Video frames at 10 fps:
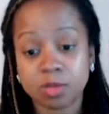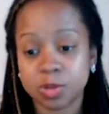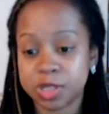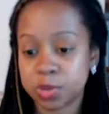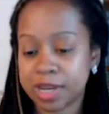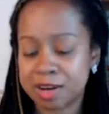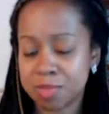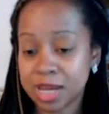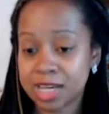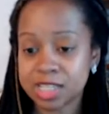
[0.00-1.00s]
Do we do it in
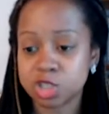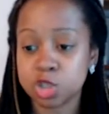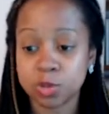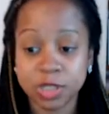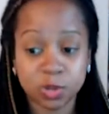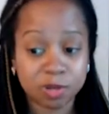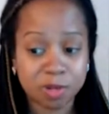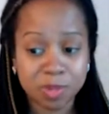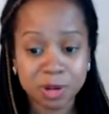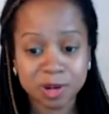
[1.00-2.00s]
person? Do we do it
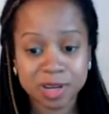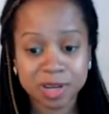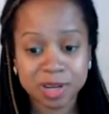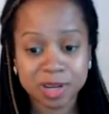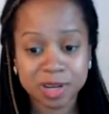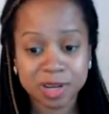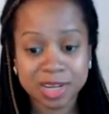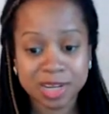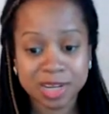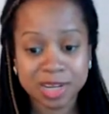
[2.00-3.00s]
remotely? Do we have a
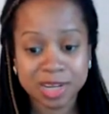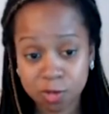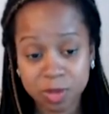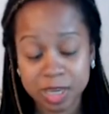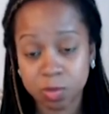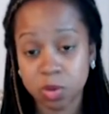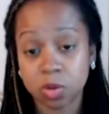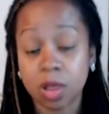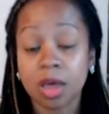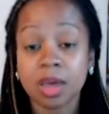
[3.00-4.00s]
video for
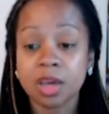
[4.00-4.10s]
people?